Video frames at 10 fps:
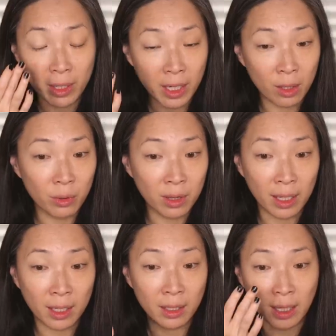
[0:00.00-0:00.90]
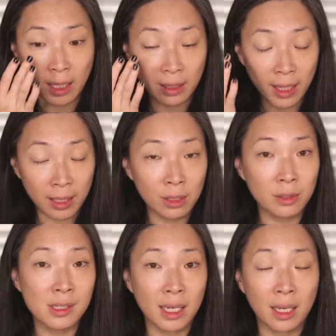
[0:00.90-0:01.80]
went in with like that light
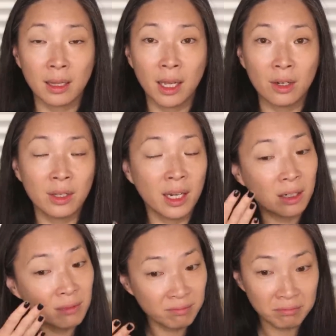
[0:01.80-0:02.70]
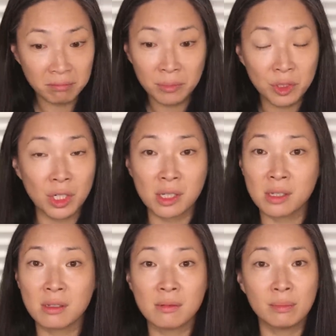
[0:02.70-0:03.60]
little second layer there
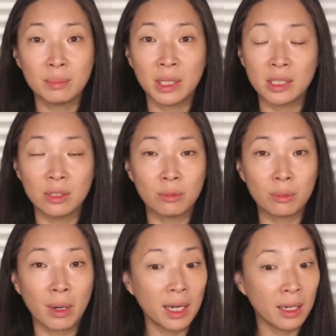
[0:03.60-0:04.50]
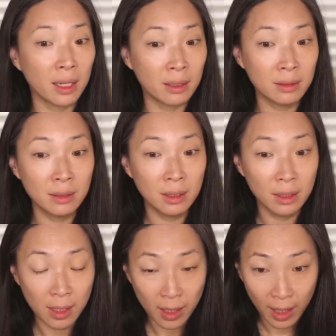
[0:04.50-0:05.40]
just blended right in.
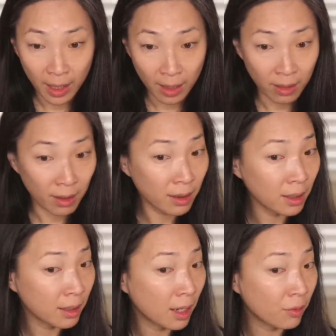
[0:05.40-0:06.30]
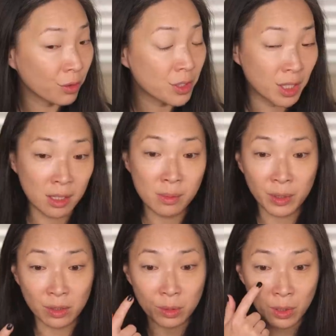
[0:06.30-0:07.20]
And I think the coverage is
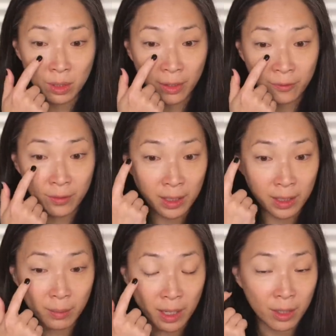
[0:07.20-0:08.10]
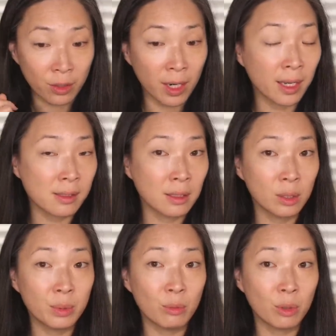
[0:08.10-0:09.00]
buildable. I feel like my under eye has a
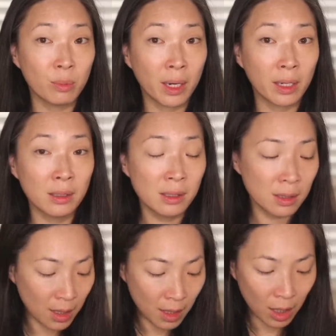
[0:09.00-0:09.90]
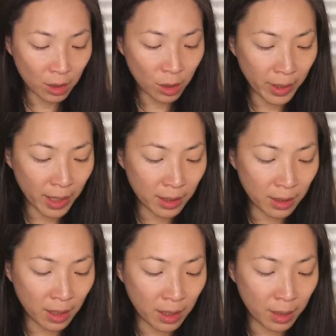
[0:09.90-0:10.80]
little bit more brightness. I'll go ahead
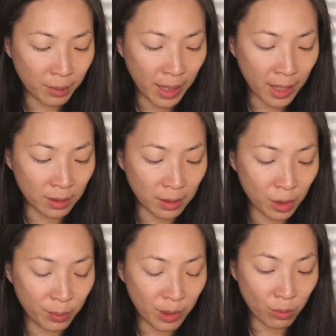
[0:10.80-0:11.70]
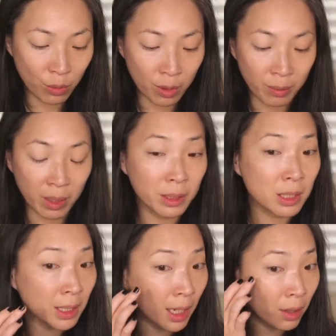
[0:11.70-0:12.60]
and um, add a little bit more maybe
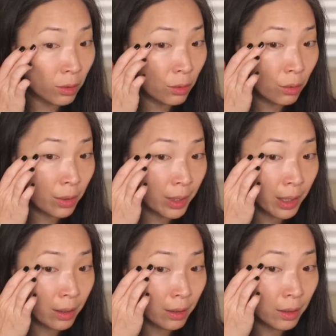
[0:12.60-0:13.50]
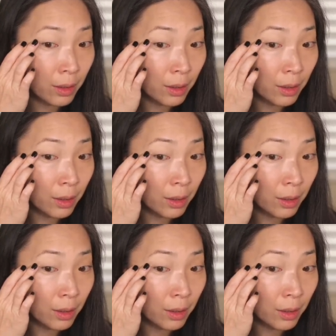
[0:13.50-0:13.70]
to the outer corner here.